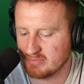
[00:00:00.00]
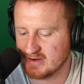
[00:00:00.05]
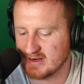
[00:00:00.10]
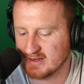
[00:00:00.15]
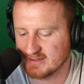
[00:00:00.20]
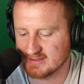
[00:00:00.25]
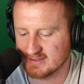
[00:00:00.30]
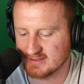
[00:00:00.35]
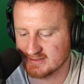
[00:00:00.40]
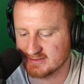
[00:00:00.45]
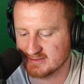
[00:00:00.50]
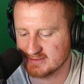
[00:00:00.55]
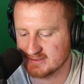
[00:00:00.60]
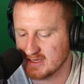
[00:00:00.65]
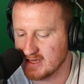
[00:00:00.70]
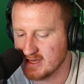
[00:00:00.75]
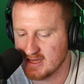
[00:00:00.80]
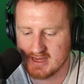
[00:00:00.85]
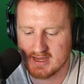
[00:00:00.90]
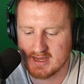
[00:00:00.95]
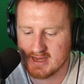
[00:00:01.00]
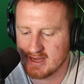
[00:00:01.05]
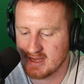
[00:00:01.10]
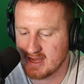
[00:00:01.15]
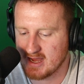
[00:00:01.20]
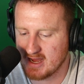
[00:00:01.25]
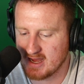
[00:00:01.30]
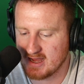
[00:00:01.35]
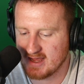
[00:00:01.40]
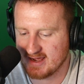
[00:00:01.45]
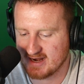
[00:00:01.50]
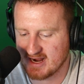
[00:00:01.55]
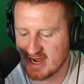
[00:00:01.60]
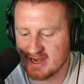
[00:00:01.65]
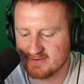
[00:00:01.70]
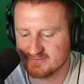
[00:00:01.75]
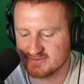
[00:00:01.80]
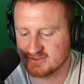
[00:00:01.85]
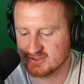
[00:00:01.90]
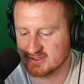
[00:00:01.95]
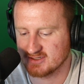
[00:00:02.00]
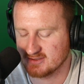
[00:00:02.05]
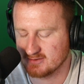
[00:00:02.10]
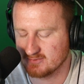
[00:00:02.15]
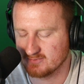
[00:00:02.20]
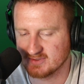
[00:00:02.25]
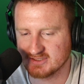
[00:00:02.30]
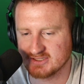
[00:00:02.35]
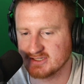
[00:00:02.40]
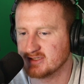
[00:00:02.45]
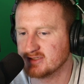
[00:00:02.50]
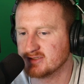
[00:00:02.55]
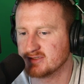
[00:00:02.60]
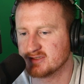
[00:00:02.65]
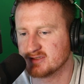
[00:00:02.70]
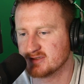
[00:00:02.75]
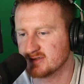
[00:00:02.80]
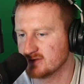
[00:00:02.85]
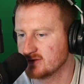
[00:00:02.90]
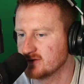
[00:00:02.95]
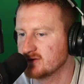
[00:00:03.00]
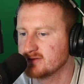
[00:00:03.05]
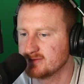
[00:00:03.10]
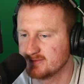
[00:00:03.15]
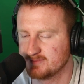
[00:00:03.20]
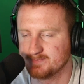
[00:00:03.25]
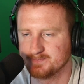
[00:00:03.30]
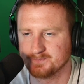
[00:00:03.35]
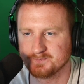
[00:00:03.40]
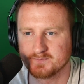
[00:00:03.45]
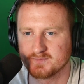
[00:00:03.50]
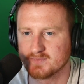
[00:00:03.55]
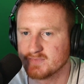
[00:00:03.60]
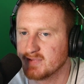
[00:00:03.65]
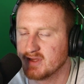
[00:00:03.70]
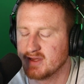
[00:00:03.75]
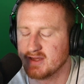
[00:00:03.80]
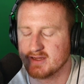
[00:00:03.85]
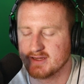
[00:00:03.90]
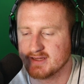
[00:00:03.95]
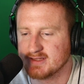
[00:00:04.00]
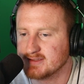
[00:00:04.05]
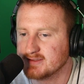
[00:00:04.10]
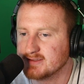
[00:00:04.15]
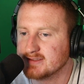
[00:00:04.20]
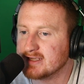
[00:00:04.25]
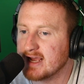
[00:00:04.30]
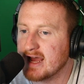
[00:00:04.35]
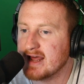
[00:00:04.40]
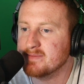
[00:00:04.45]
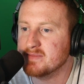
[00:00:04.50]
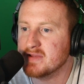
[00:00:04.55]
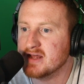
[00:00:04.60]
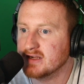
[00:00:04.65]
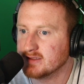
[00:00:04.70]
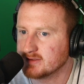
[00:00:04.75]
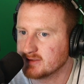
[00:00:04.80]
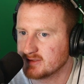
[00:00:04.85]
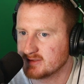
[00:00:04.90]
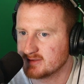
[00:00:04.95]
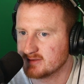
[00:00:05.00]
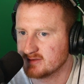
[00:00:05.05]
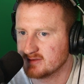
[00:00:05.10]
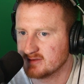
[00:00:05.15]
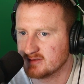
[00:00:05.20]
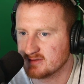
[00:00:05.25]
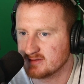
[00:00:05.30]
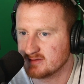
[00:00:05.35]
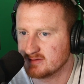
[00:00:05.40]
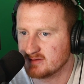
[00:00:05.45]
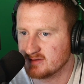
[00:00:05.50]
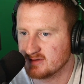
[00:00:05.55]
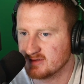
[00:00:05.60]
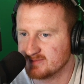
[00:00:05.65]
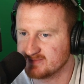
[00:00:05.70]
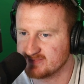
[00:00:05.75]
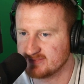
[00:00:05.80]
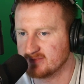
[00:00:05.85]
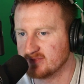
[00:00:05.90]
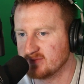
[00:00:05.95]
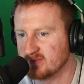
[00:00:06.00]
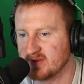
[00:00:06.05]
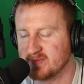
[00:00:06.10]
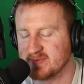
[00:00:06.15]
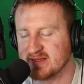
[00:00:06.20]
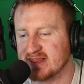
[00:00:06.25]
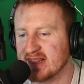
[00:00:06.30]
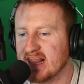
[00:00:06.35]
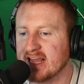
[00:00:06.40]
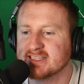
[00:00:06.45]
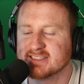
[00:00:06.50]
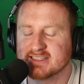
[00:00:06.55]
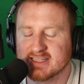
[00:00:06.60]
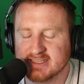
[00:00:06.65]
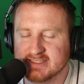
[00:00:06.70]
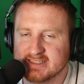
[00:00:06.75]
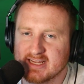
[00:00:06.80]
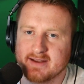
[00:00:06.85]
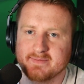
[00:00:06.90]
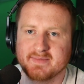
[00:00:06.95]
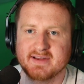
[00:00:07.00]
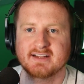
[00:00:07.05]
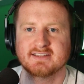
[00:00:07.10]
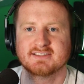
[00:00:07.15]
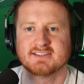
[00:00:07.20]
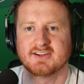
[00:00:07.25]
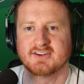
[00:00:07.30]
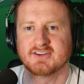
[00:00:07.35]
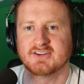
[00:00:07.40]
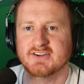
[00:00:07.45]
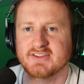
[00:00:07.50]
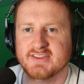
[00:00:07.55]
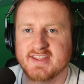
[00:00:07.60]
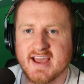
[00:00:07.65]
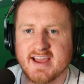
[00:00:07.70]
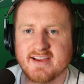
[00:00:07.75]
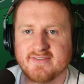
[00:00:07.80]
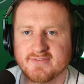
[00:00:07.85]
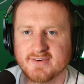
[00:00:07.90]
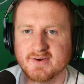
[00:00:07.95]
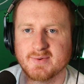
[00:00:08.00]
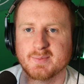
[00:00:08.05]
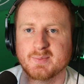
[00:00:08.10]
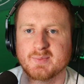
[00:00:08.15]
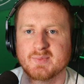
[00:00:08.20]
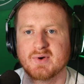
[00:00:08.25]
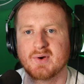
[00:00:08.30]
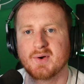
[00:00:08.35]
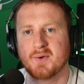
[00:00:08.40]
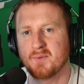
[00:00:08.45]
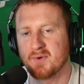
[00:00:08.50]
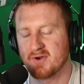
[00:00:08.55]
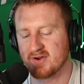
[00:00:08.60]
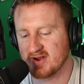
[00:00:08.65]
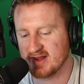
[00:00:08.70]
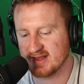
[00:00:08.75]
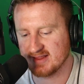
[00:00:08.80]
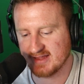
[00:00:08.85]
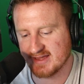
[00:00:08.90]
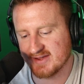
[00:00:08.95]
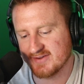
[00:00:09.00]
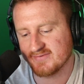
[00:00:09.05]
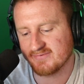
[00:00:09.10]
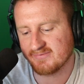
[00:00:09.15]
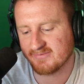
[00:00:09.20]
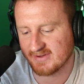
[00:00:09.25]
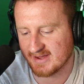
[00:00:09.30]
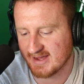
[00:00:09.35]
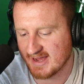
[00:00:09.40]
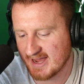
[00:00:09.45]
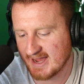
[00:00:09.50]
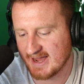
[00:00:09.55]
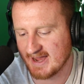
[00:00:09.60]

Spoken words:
to practice at Hofstra, which is 10 minutes, maybe less than 10 minutes on a good day from where I live.